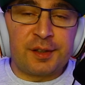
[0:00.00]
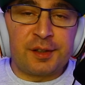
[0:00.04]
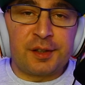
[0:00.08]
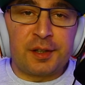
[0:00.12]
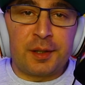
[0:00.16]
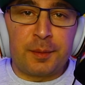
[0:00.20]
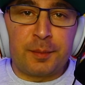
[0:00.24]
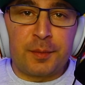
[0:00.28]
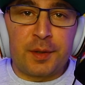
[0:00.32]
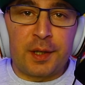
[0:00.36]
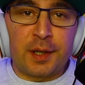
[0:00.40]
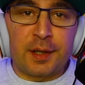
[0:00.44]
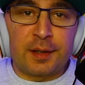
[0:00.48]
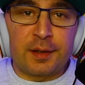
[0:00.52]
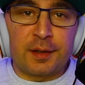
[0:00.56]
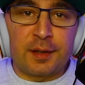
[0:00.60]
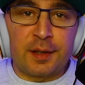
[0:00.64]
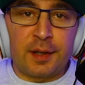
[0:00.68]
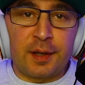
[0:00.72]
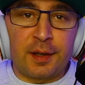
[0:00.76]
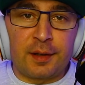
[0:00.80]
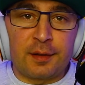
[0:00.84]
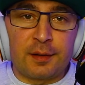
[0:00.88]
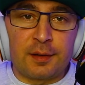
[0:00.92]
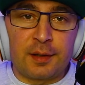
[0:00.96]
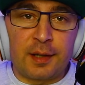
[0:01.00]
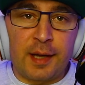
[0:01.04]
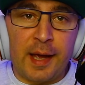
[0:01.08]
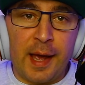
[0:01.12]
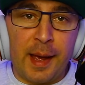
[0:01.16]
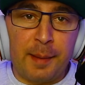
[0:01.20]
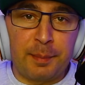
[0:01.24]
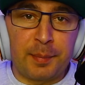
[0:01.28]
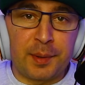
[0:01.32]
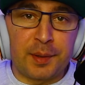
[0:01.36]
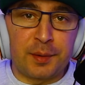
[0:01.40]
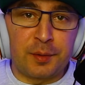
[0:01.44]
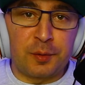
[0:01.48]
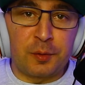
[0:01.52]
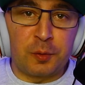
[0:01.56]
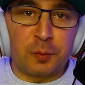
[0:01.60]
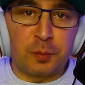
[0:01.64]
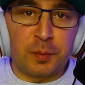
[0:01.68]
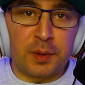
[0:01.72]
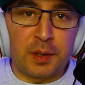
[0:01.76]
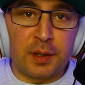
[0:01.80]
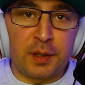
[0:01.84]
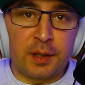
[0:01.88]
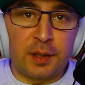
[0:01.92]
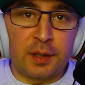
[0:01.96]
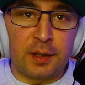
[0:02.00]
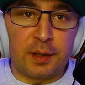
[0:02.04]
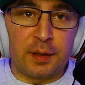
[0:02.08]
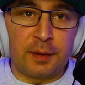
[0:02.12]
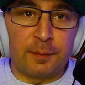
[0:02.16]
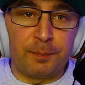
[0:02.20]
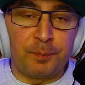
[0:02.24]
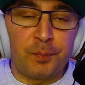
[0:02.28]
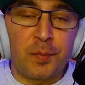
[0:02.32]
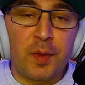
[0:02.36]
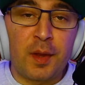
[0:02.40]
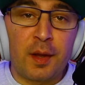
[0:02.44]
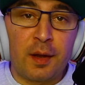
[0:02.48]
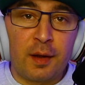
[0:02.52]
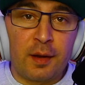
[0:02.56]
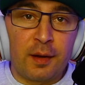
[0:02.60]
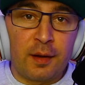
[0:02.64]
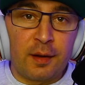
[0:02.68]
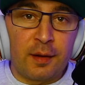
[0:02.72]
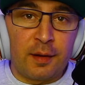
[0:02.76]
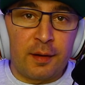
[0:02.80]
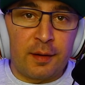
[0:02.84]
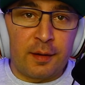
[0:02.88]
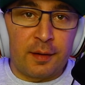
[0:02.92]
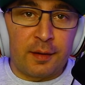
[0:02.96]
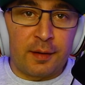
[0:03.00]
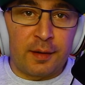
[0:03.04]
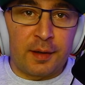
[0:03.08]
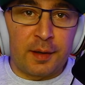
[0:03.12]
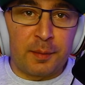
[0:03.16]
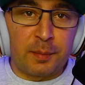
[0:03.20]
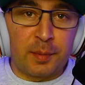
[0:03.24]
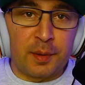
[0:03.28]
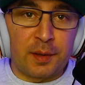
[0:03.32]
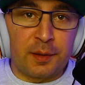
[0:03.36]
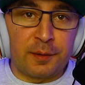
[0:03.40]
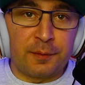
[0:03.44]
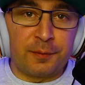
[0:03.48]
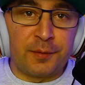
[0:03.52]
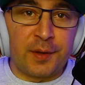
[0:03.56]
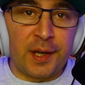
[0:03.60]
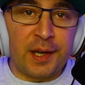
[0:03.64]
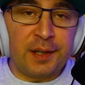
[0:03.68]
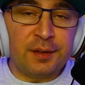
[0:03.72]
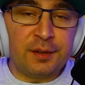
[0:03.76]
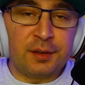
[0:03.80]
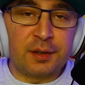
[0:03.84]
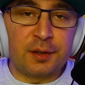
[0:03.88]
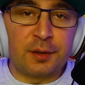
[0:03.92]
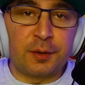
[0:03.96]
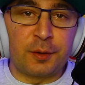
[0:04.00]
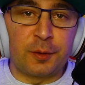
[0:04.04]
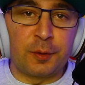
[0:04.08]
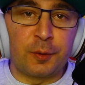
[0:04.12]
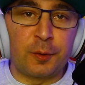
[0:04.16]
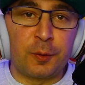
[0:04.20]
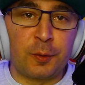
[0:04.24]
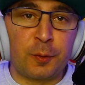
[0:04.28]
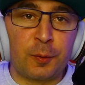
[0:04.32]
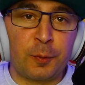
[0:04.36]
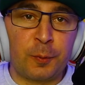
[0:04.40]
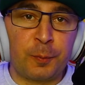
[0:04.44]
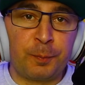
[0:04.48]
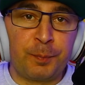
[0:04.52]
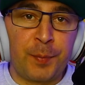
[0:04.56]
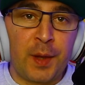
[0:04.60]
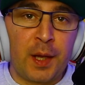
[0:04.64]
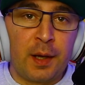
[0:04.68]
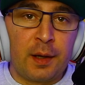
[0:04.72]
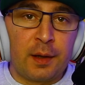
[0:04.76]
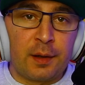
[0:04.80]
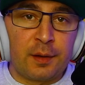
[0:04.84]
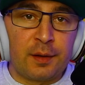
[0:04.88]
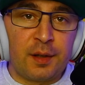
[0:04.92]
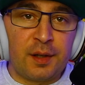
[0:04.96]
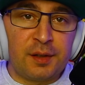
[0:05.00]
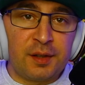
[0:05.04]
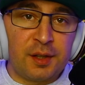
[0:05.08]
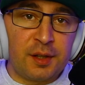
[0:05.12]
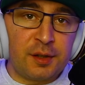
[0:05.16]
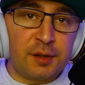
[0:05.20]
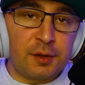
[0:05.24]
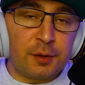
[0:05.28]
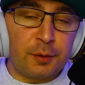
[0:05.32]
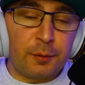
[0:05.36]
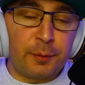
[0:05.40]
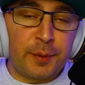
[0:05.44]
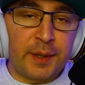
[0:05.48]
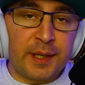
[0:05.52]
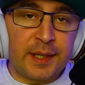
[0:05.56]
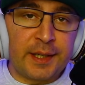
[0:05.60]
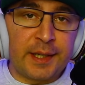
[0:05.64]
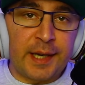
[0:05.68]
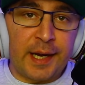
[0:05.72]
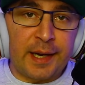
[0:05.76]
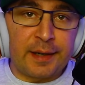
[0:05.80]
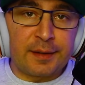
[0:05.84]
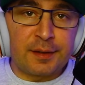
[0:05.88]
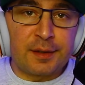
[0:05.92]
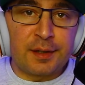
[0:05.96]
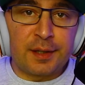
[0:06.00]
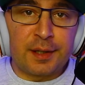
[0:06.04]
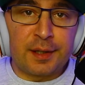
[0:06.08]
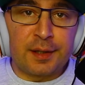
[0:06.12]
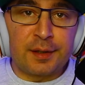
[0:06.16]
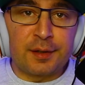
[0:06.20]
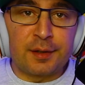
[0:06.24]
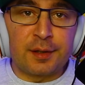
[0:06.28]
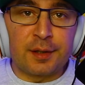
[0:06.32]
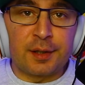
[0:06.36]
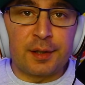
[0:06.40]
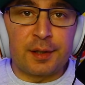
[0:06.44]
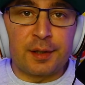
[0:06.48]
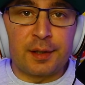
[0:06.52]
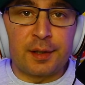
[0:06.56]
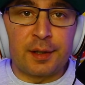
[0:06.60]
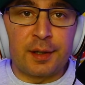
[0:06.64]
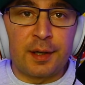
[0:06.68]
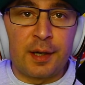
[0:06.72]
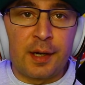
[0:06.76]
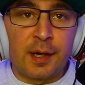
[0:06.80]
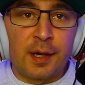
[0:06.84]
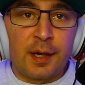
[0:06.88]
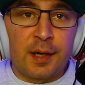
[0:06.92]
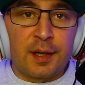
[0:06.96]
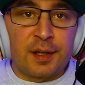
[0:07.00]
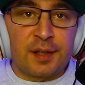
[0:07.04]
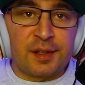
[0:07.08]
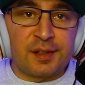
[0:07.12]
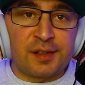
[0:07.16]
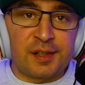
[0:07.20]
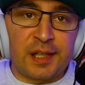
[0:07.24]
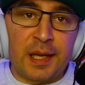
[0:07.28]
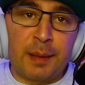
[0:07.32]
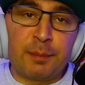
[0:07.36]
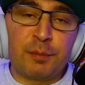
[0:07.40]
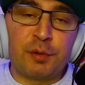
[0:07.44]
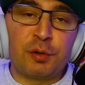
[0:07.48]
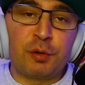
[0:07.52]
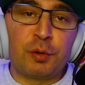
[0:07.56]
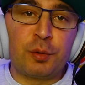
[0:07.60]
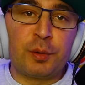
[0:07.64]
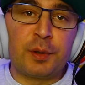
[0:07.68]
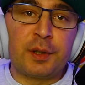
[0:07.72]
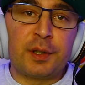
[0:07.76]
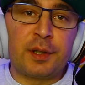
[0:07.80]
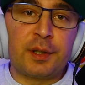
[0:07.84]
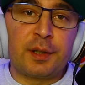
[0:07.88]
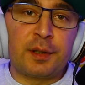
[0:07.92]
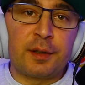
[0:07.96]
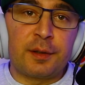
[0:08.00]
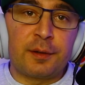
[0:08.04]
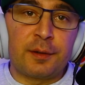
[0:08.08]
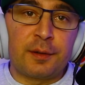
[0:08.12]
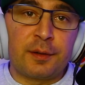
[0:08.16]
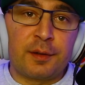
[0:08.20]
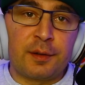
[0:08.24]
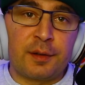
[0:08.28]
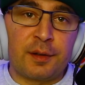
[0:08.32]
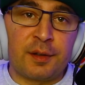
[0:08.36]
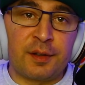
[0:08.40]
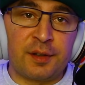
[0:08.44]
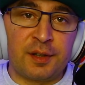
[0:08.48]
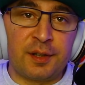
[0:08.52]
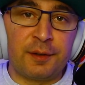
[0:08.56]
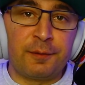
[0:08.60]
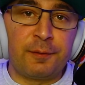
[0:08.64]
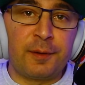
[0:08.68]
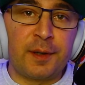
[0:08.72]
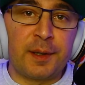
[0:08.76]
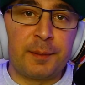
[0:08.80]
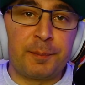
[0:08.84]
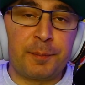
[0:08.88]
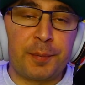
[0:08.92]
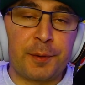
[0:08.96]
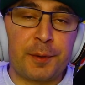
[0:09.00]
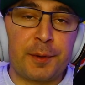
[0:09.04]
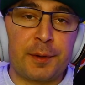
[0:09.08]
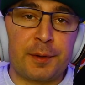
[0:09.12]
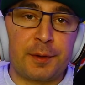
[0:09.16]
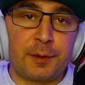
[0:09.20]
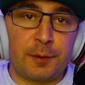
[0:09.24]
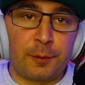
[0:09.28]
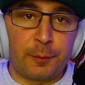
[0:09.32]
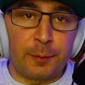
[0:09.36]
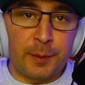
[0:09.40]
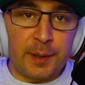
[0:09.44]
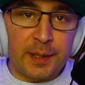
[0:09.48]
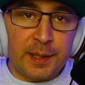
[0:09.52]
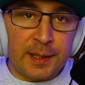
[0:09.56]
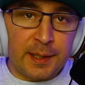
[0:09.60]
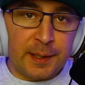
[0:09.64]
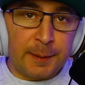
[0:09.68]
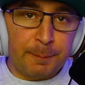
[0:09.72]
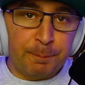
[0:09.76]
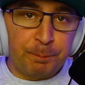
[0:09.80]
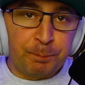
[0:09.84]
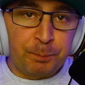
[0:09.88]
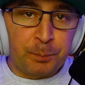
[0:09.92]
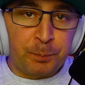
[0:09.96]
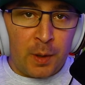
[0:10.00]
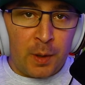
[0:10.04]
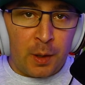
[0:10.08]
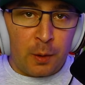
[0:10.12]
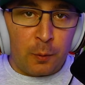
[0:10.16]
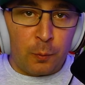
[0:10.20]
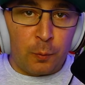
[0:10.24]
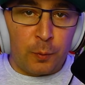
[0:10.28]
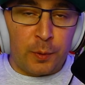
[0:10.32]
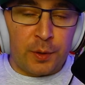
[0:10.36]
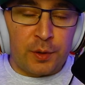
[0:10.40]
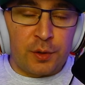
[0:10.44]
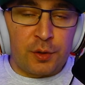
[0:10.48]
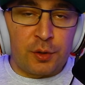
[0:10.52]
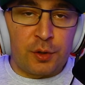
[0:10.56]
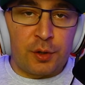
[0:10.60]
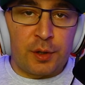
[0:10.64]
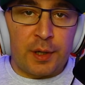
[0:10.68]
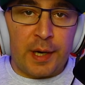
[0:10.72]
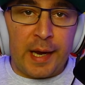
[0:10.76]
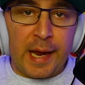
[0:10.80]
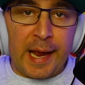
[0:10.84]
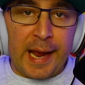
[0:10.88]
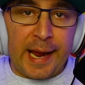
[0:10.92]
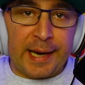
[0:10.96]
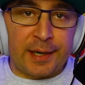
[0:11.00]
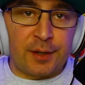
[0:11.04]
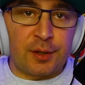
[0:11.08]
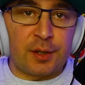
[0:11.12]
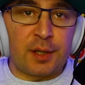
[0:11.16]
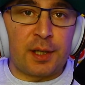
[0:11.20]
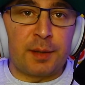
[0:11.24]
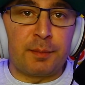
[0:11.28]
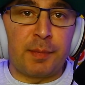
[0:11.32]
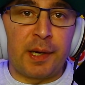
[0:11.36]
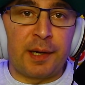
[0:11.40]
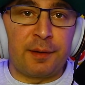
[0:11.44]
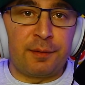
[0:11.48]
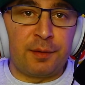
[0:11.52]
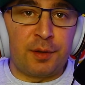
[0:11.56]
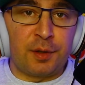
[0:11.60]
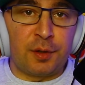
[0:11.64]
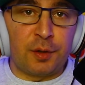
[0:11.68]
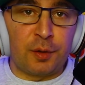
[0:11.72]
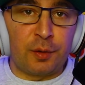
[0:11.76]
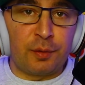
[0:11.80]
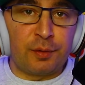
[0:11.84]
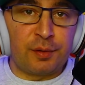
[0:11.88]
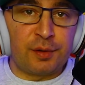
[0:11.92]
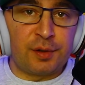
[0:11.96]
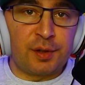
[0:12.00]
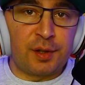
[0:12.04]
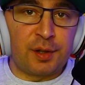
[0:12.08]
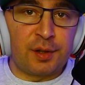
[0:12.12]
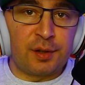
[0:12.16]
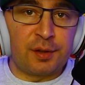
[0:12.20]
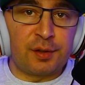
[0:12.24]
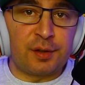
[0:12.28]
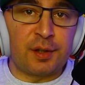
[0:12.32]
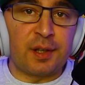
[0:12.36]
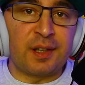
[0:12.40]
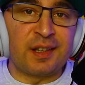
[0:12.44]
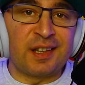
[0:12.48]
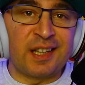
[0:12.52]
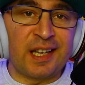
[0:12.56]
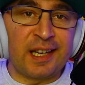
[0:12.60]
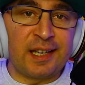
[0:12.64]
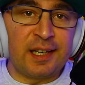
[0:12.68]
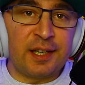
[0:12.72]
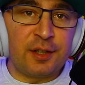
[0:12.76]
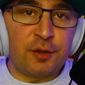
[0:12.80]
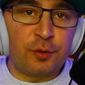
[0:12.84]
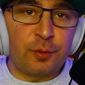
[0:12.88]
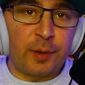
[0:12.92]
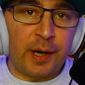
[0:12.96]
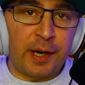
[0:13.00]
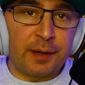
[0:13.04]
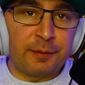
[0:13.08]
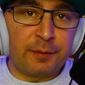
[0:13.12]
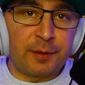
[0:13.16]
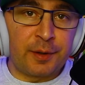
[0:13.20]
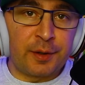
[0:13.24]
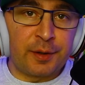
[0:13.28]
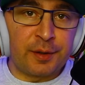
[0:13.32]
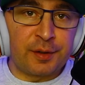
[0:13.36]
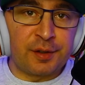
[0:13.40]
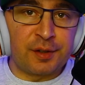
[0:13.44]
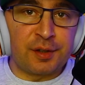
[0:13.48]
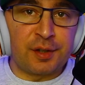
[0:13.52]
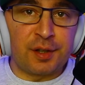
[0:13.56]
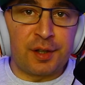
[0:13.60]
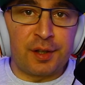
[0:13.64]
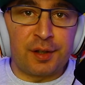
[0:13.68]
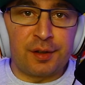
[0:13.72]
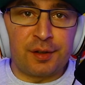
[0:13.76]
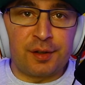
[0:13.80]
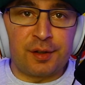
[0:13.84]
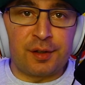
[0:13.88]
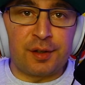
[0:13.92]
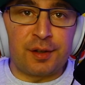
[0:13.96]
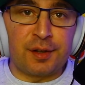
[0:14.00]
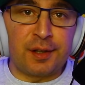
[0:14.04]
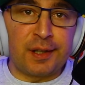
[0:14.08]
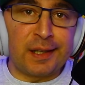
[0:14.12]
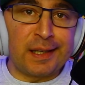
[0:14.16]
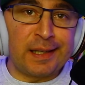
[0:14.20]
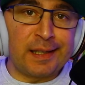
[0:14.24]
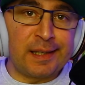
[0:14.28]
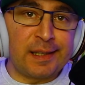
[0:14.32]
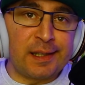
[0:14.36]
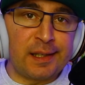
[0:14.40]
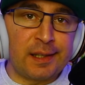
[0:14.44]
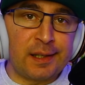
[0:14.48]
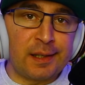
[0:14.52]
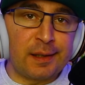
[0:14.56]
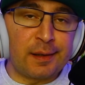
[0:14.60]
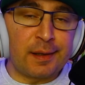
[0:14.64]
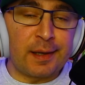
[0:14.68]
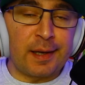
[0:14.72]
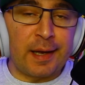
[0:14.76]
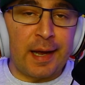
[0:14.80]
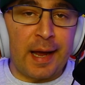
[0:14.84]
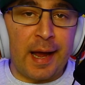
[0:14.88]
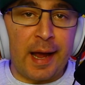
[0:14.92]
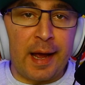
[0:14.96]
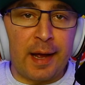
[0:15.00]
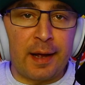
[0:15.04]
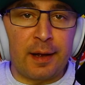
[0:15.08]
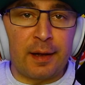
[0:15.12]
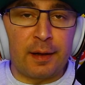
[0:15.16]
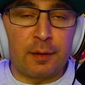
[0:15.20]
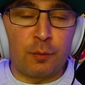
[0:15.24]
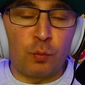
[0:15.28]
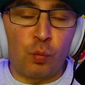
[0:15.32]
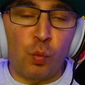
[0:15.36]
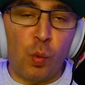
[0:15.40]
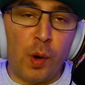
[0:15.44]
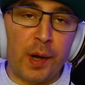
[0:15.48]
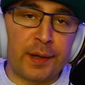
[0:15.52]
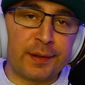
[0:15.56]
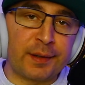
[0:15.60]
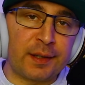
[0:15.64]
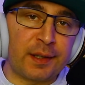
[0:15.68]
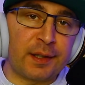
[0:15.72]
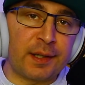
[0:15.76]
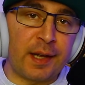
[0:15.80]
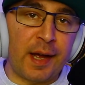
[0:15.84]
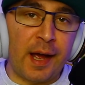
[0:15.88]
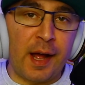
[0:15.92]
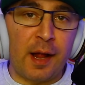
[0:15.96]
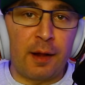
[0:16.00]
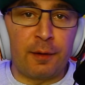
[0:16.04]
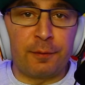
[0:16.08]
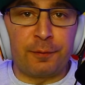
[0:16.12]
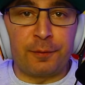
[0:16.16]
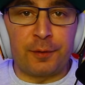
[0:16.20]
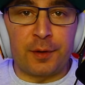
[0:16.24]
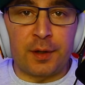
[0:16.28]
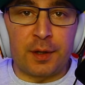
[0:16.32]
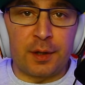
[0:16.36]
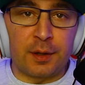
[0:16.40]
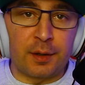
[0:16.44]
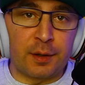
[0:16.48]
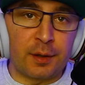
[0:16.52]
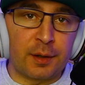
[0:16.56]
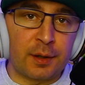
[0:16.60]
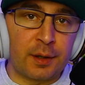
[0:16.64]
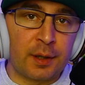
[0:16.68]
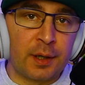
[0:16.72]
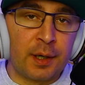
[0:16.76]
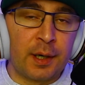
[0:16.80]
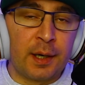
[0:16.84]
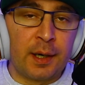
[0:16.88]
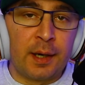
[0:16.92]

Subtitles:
something that happened to me a couple of days ago. This is regarding the Samsung ZFLIP 3, which actually my fiance is a daily driver since nearly 1.5 years.